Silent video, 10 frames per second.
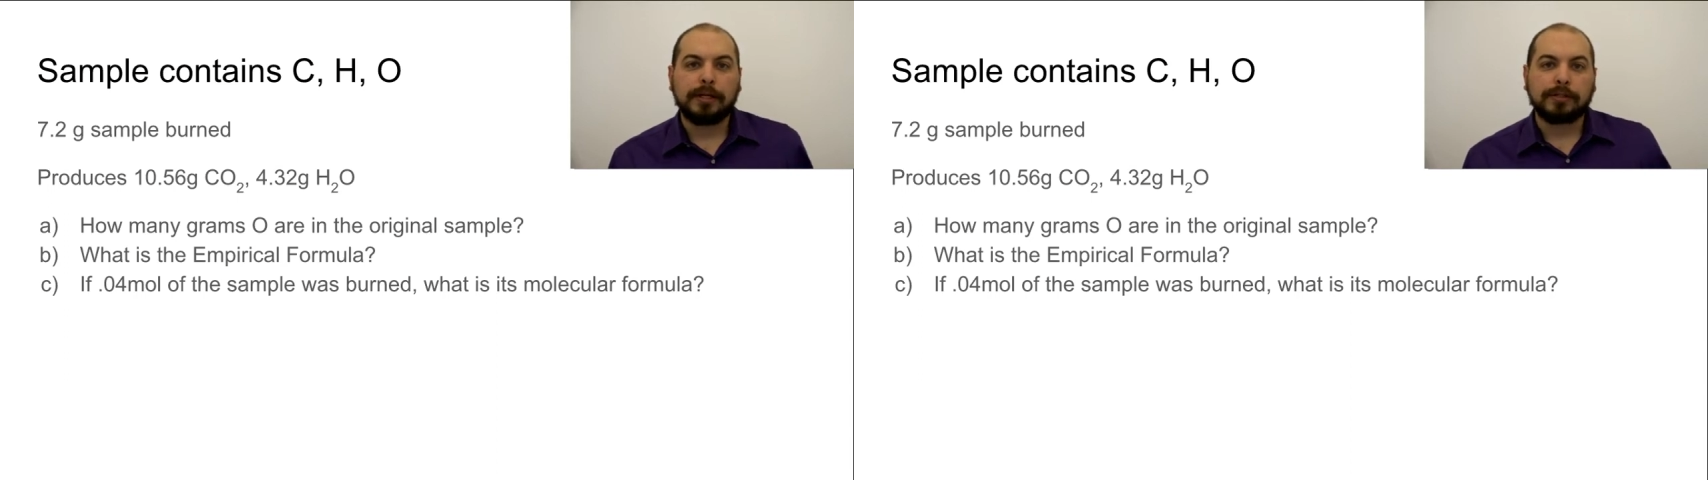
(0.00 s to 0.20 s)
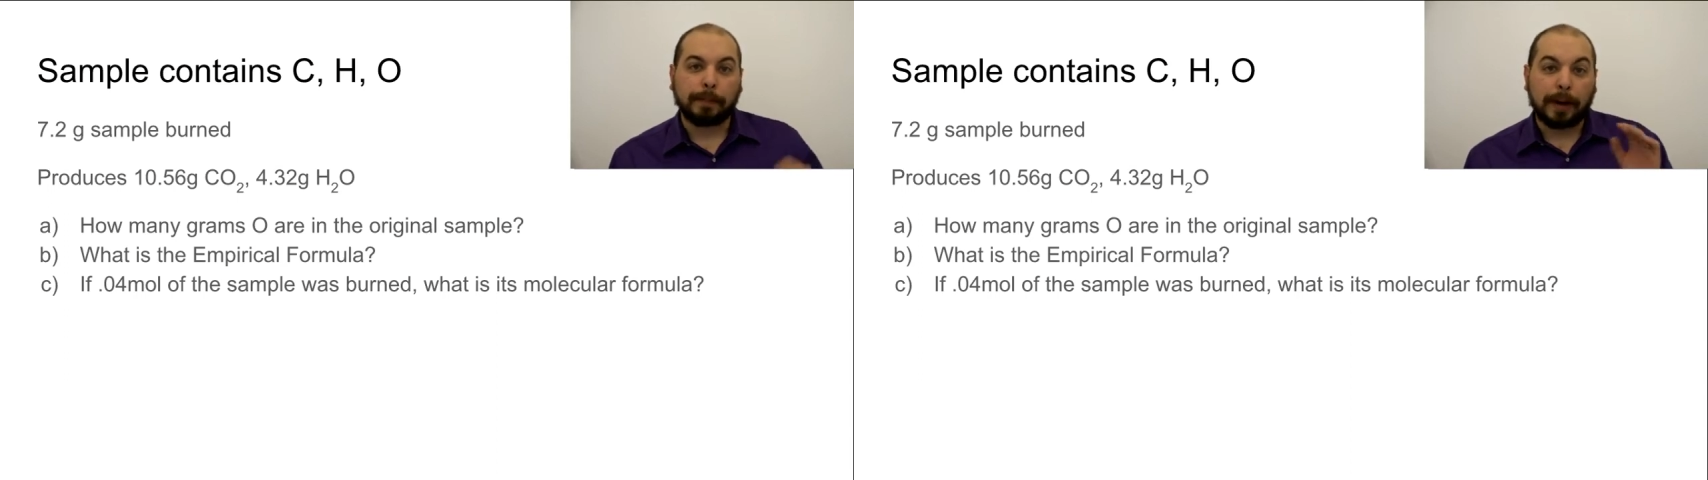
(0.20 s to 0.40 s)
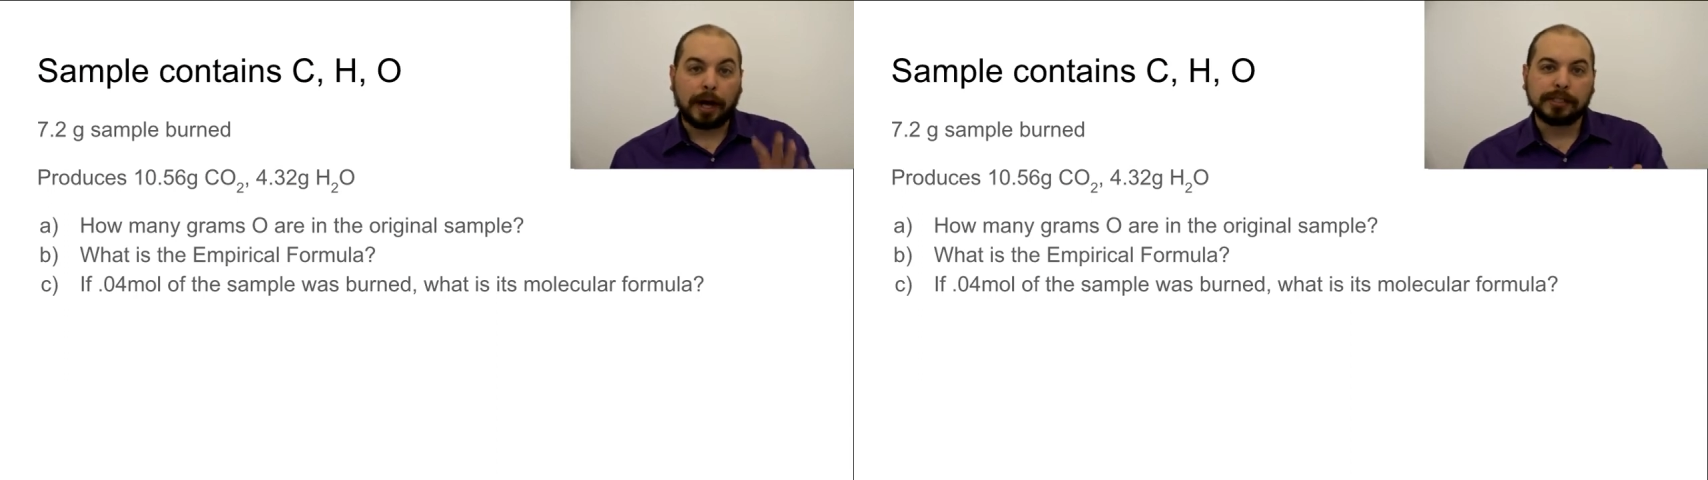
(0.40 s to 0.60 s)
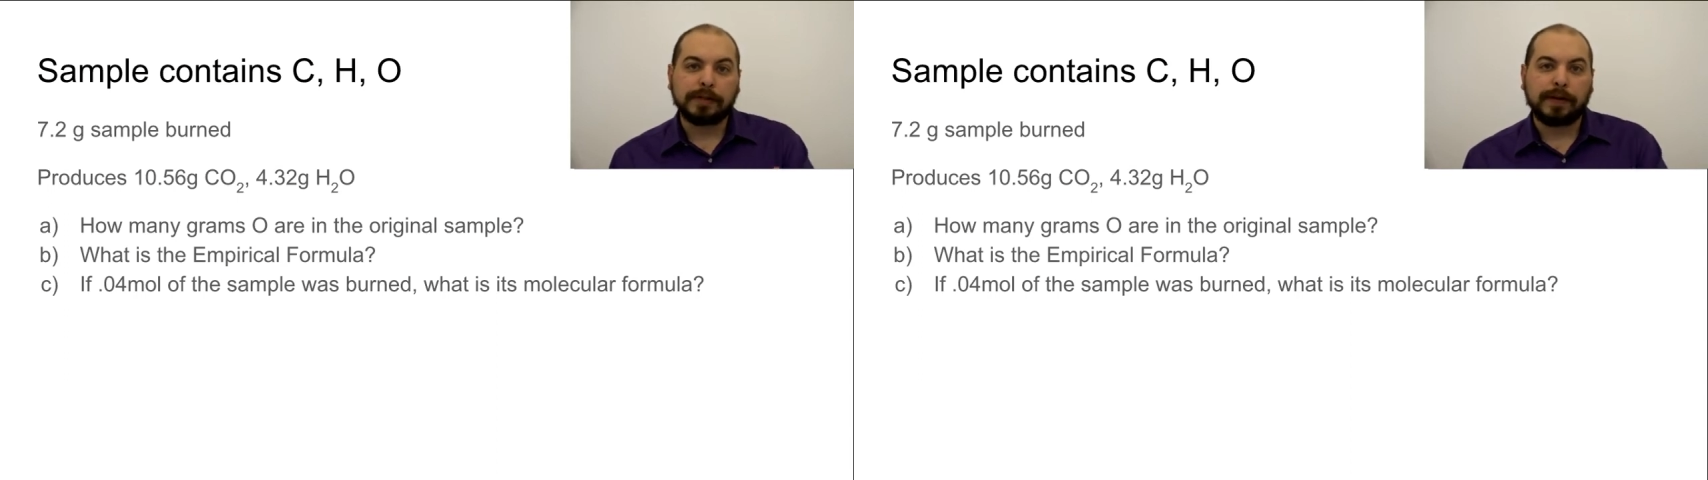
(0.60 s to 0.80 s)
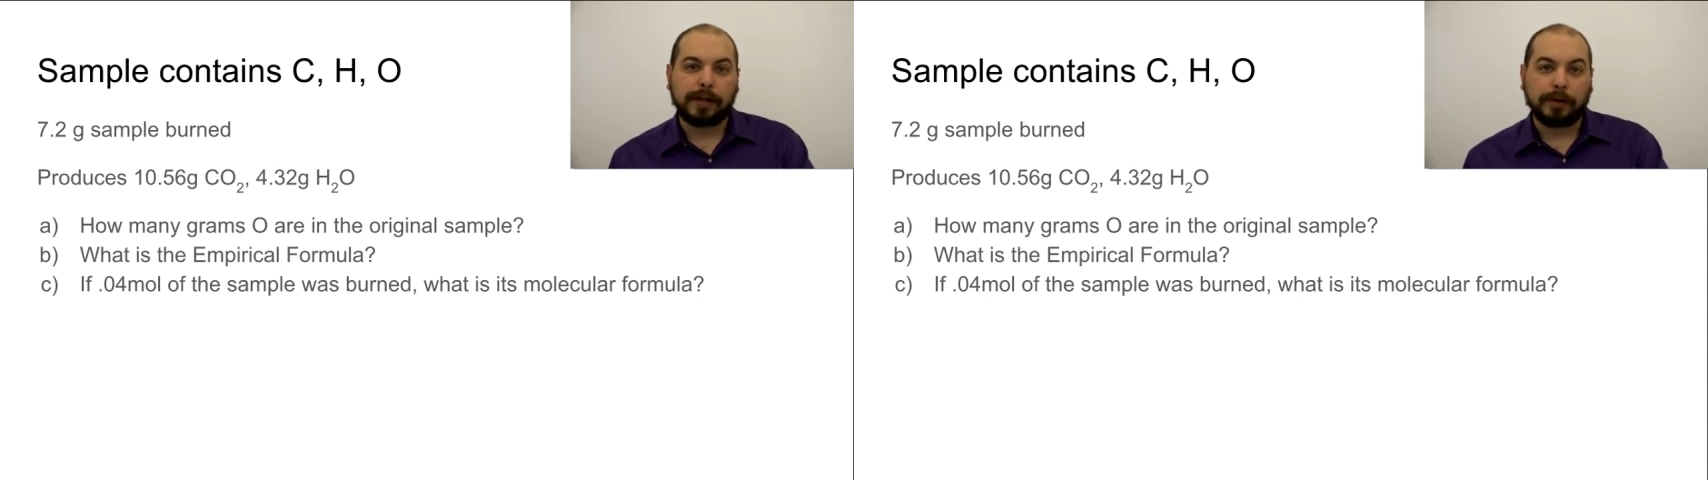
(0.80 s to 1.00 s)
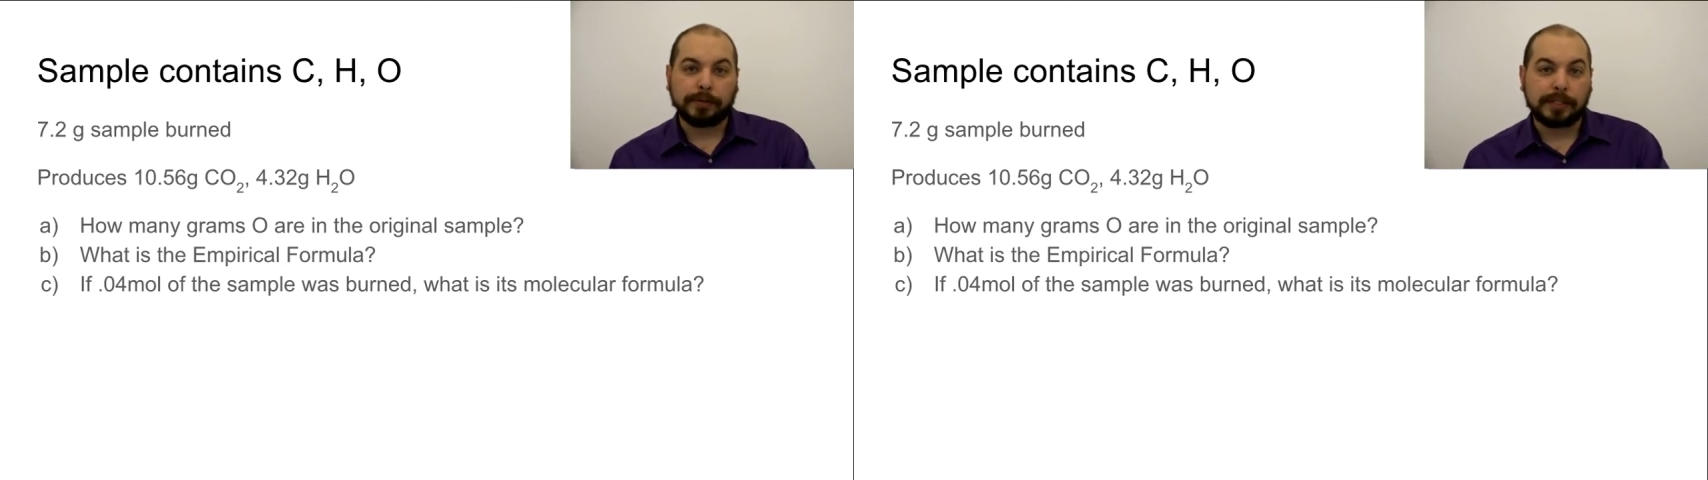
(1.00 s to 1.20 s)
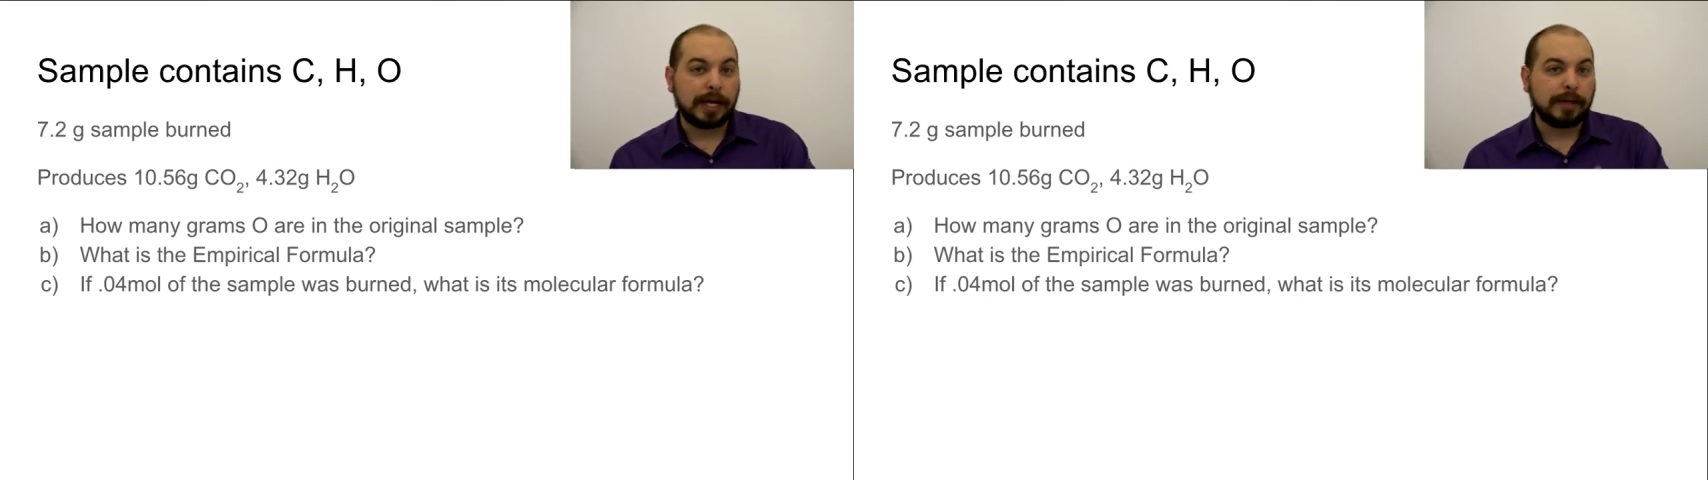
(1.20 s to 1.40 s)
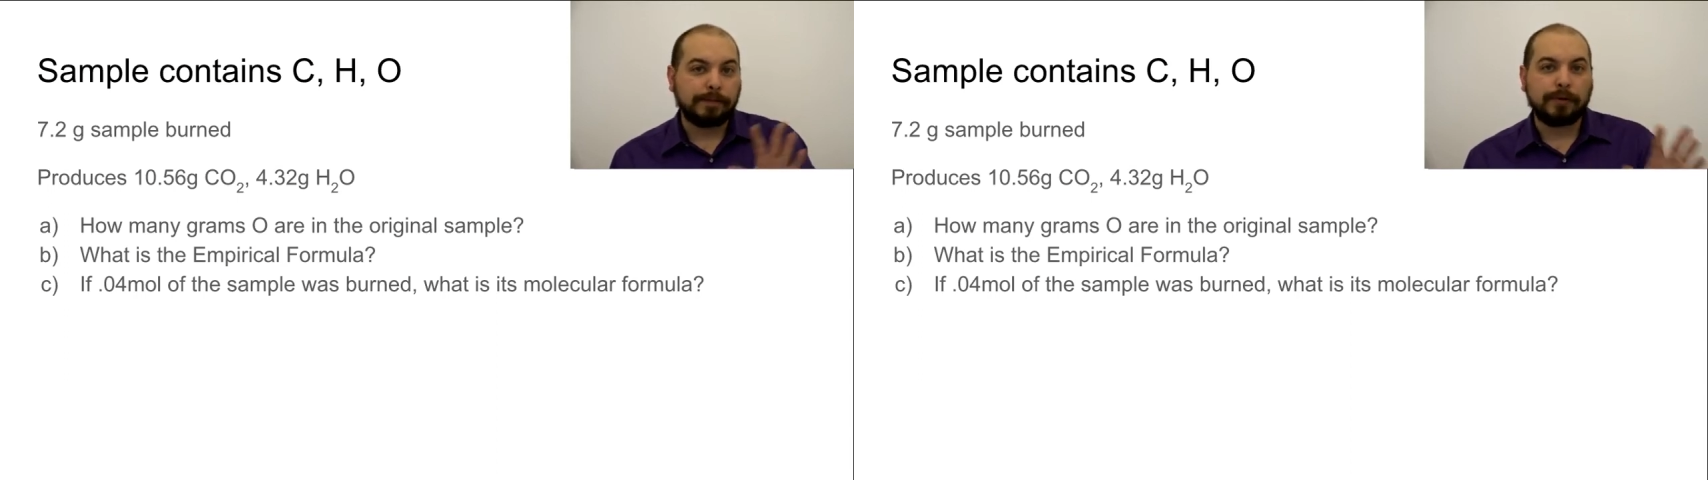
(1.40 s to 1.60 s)
So pause the video,
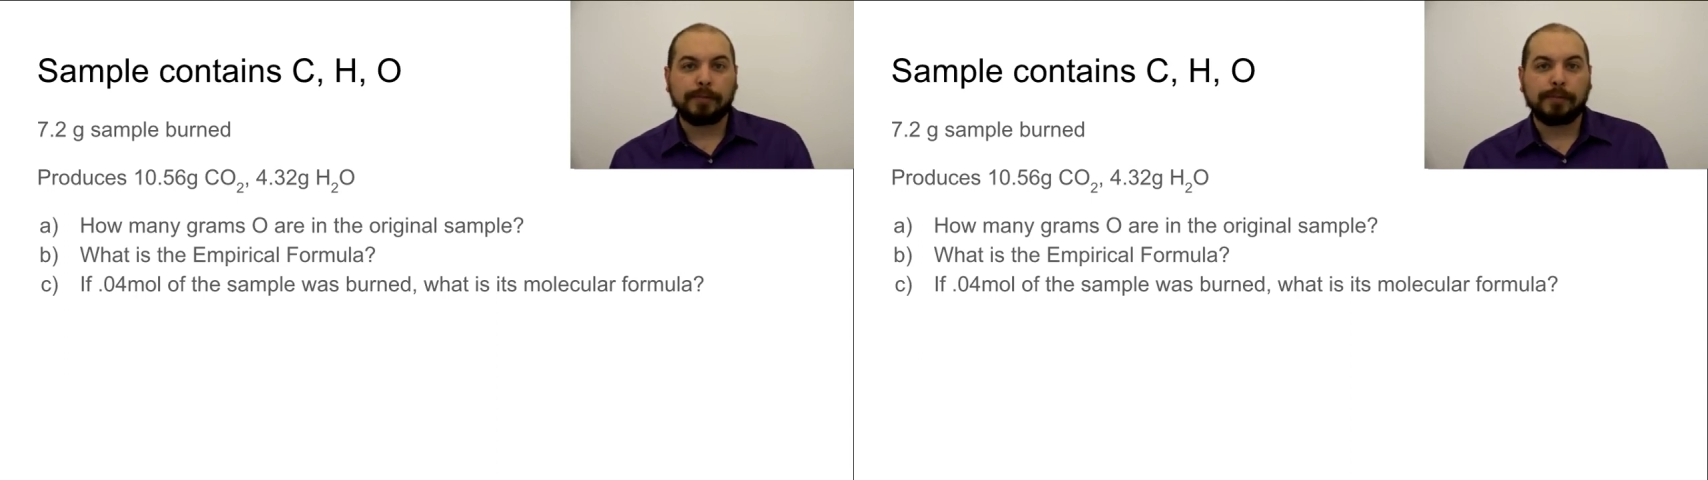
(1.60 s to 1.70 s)
take a few